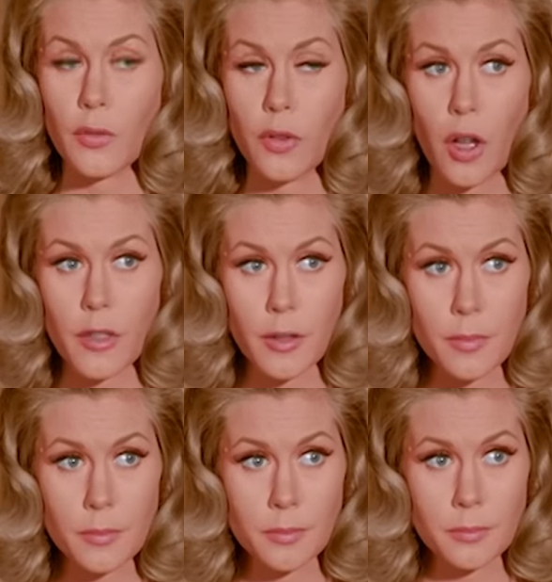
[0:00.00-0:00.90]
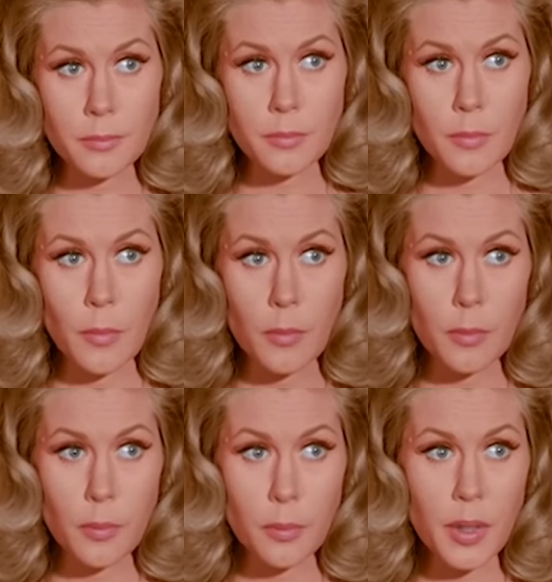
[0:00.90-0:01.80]
Father,
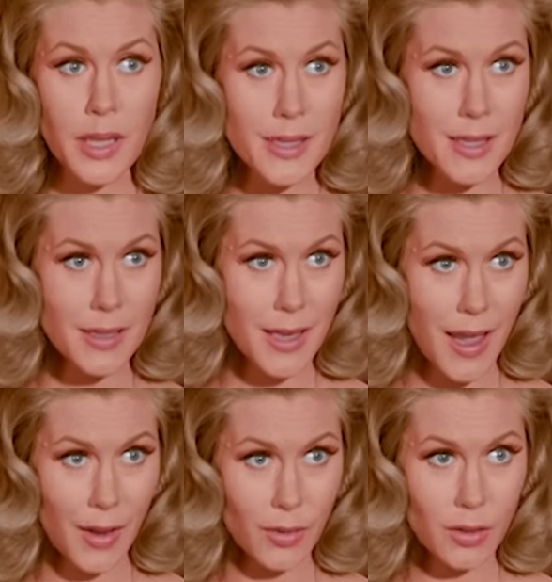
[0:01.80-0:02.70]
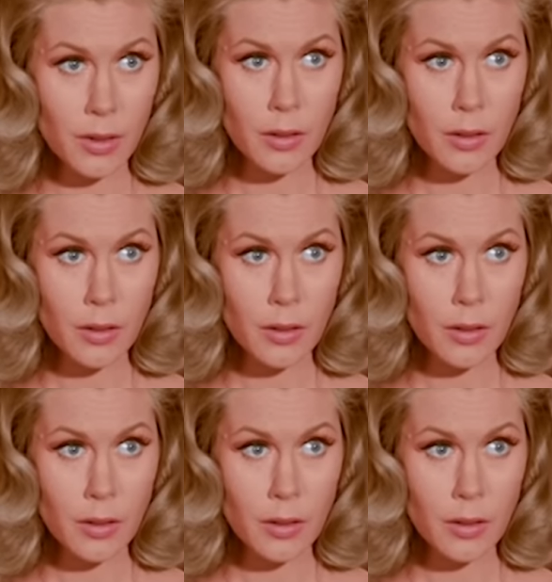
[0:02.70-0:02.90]
please sit down.